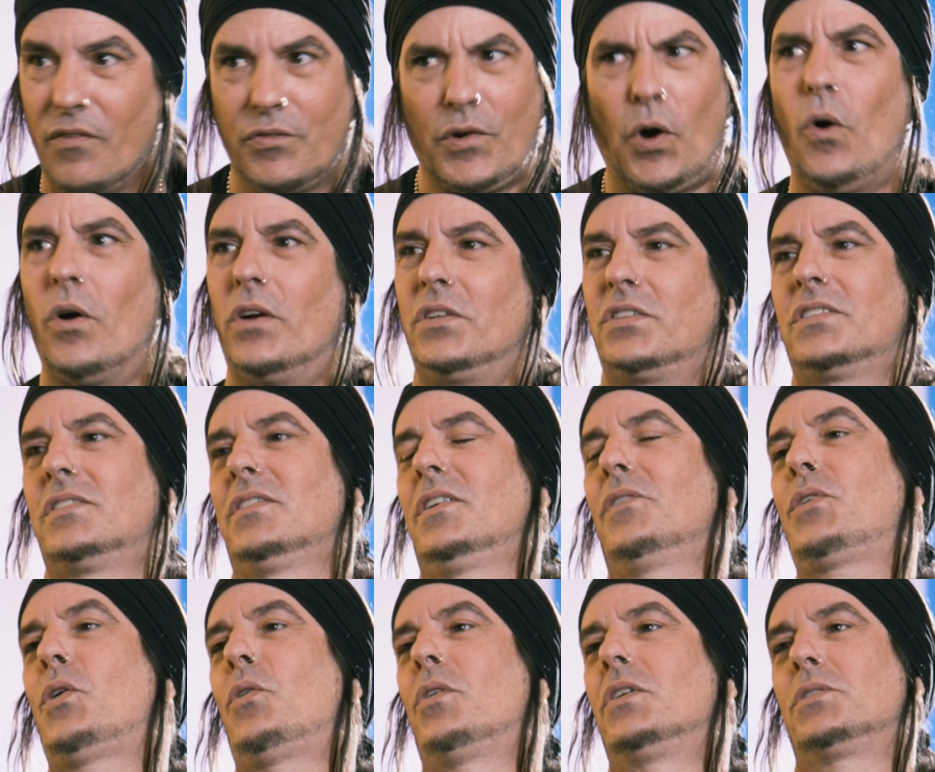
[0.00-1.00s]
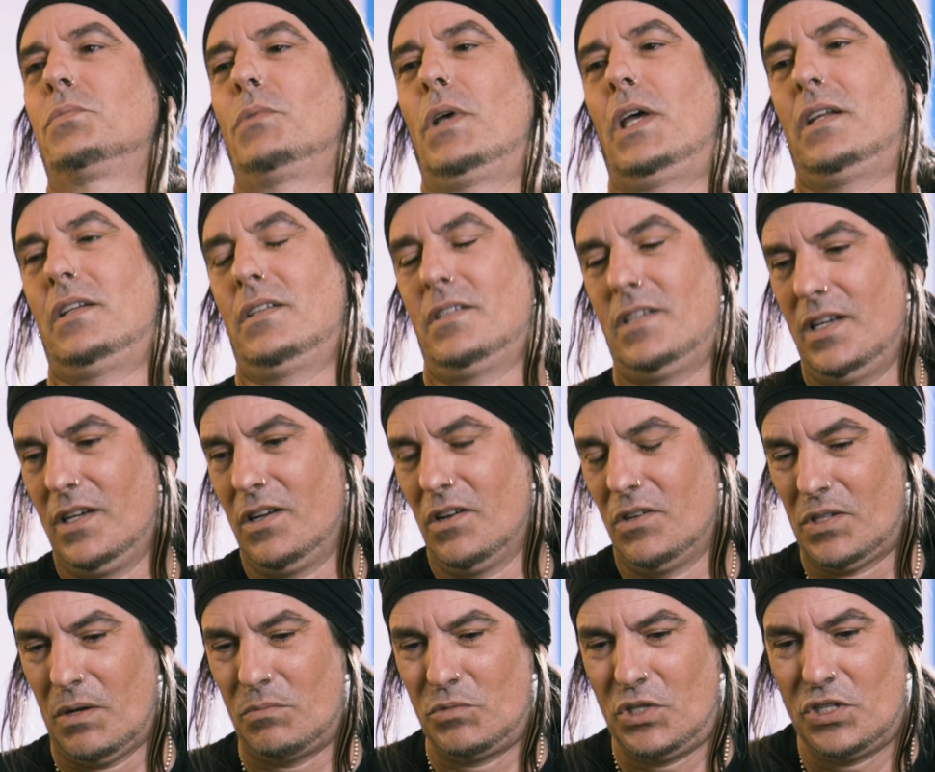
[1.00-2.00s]
of course, man. He
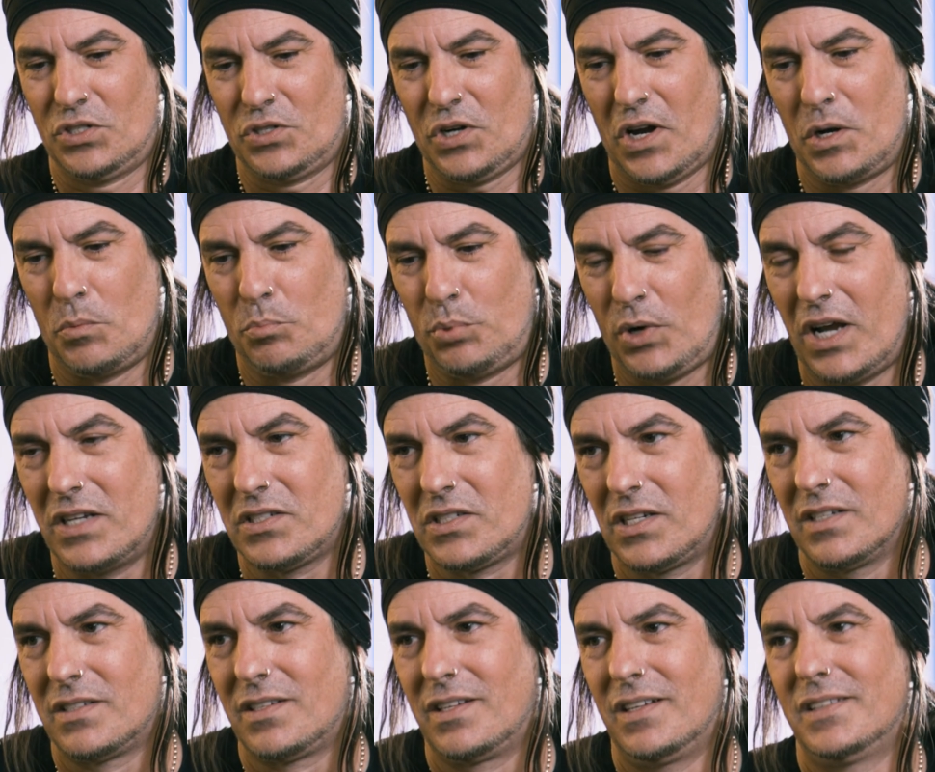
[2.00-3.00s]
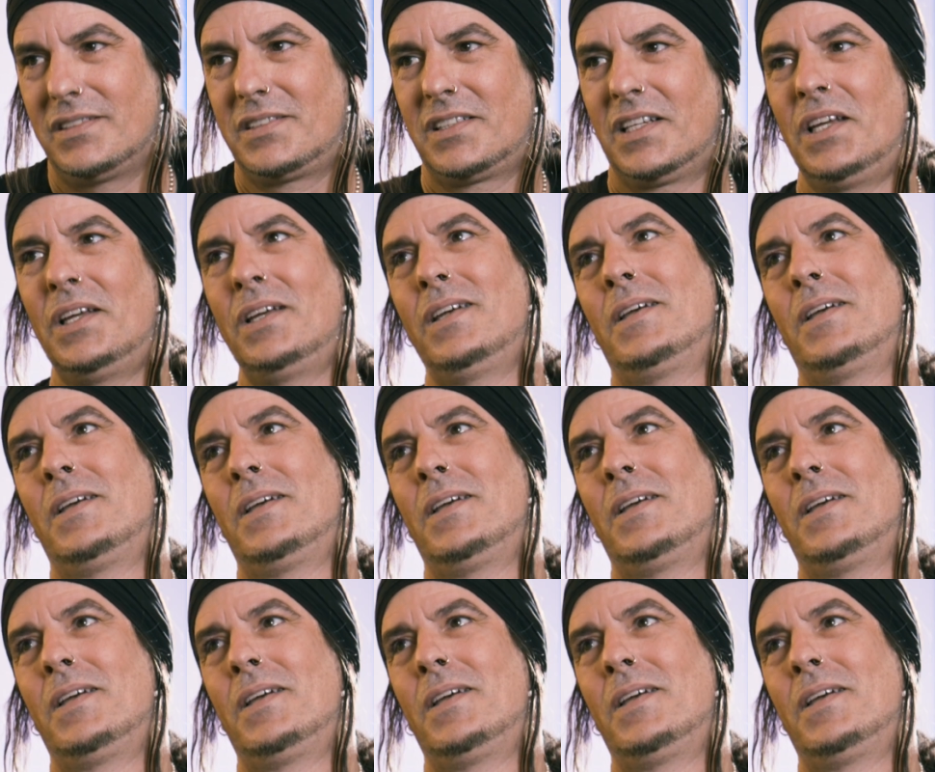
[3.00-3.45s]
goes, I'm just trying to process this.